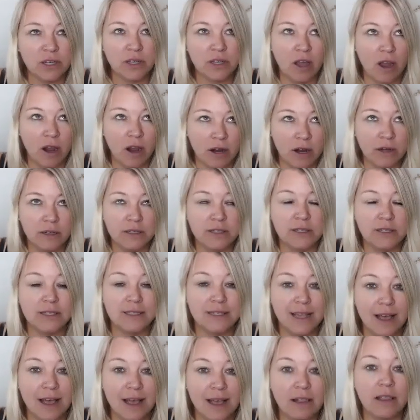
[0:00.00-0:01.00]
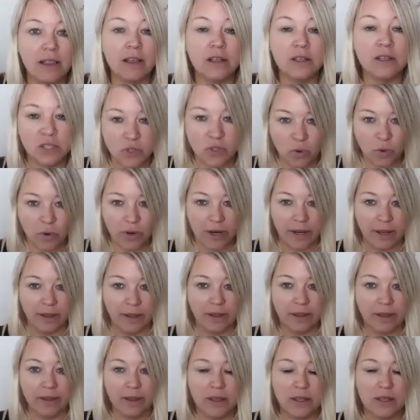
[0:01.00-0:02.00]
cards tell a story.
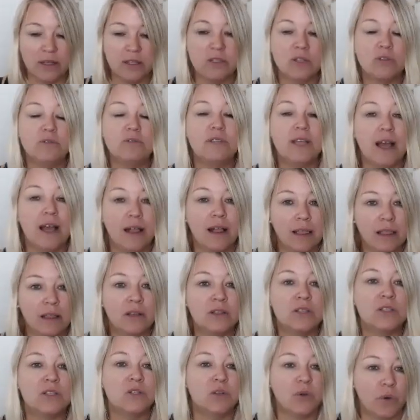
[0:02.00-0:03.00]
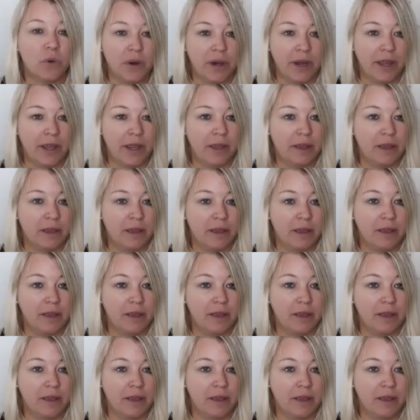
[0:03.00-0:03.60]
So tell a story.